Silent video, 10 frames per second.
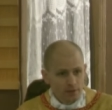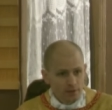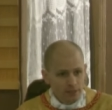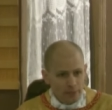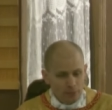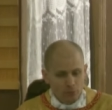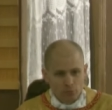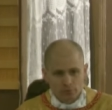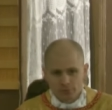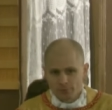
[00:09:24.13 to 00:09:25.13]
allowing the
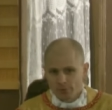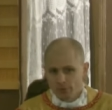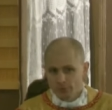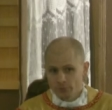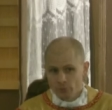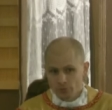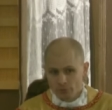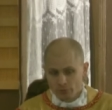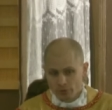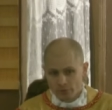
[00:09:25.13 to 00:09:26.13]
Holy Spirit to work
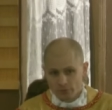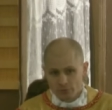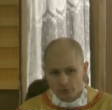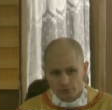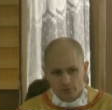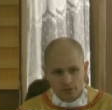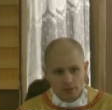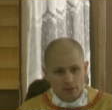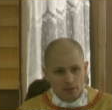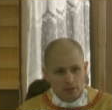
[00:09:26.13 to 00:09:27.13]
through us, trusting
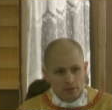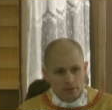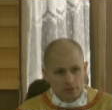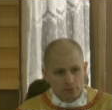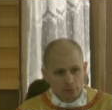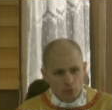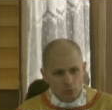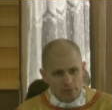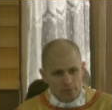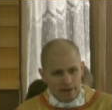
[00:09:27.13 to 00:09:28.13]
that even though
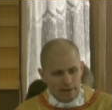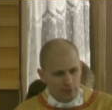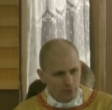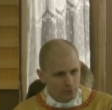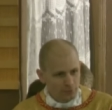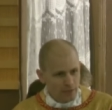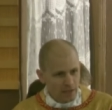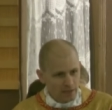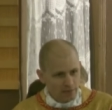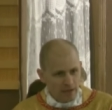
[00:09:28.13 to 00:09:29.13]
we might not
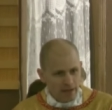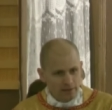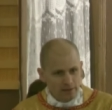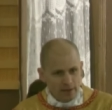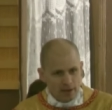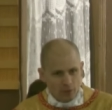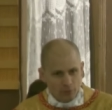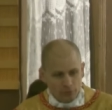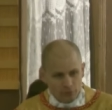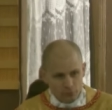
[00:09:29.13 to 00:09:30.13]
understand exactly how the
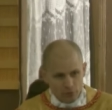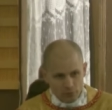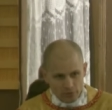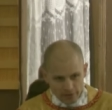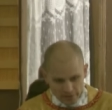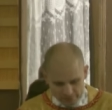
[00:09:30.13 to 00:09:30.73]
story will end,